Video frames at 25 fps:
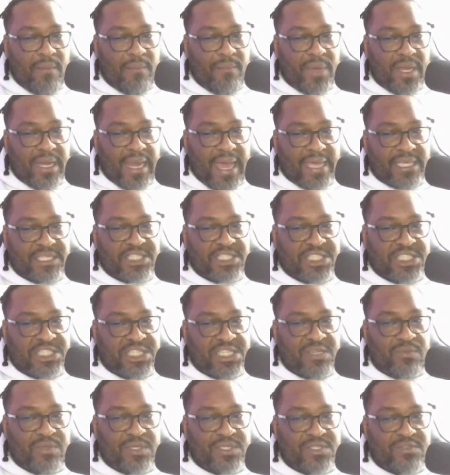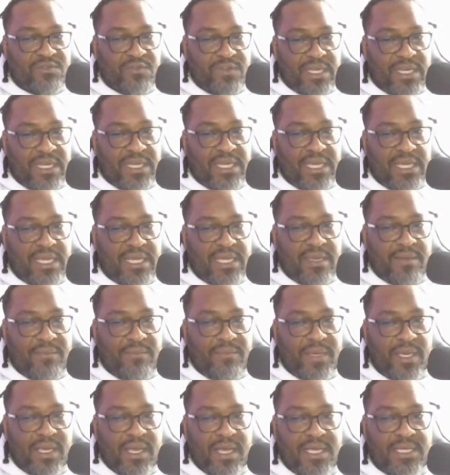but like, she was really,
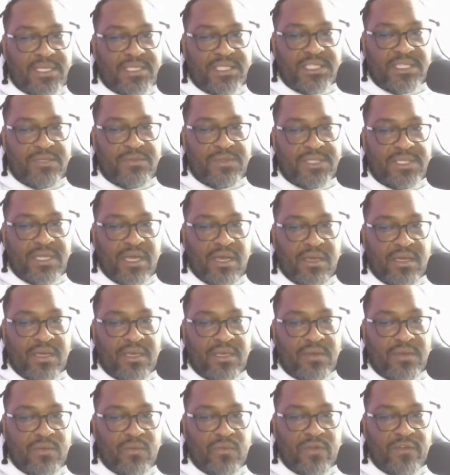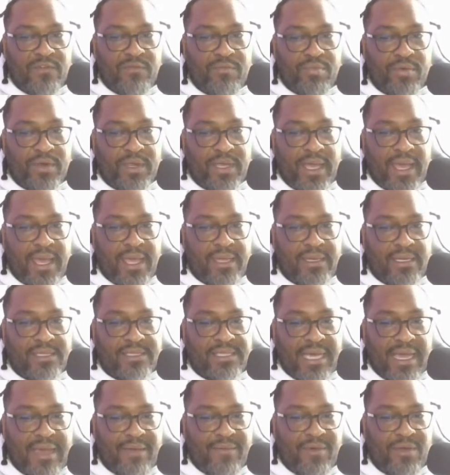because she was talking with Bree at the
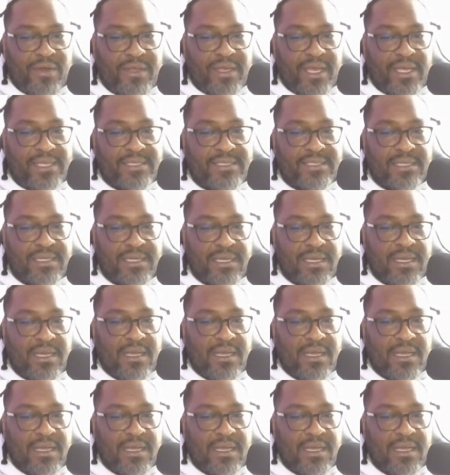time, ODS.